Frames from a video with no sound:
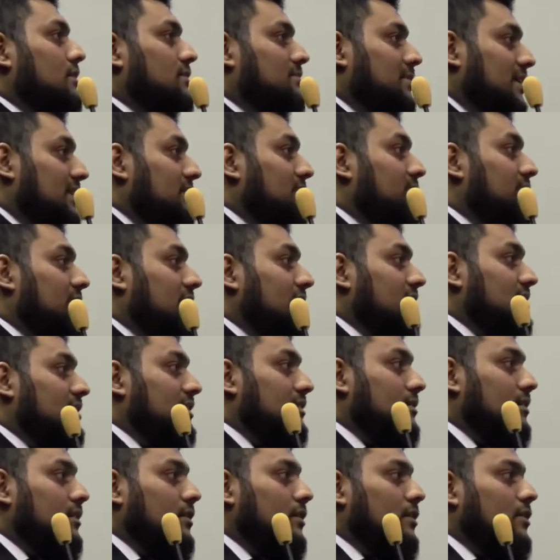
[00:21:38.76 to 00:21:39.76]

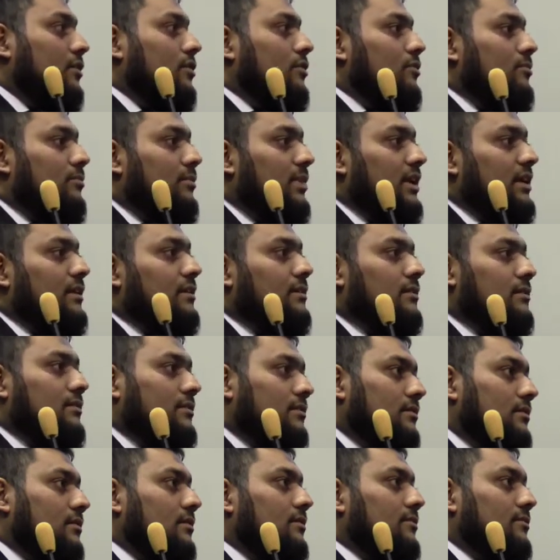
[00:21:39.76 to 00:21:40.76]
specification, but
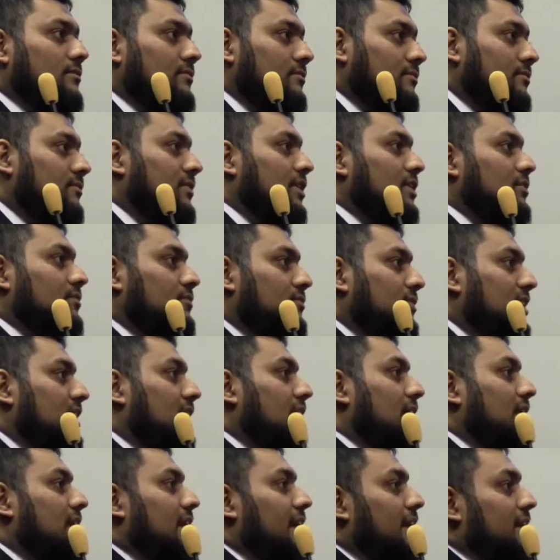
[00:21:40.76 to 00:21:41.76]

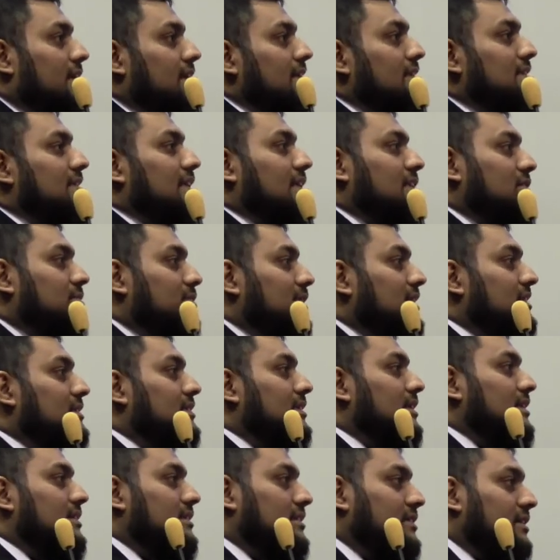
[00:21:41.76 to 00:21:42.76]
we can at least
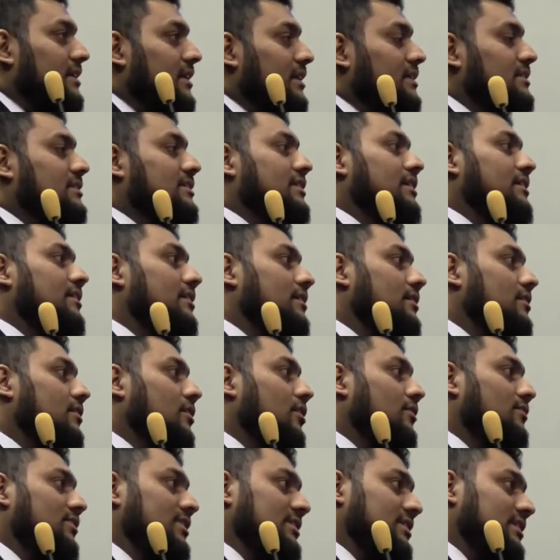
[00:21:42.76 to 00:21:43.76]
express the structure
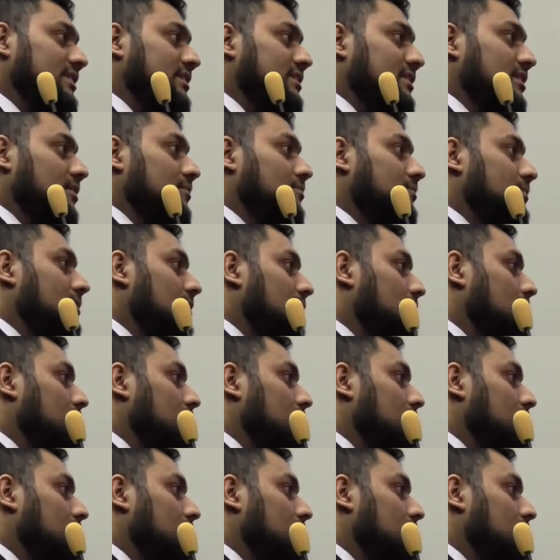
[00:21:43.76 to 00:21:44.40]
of a system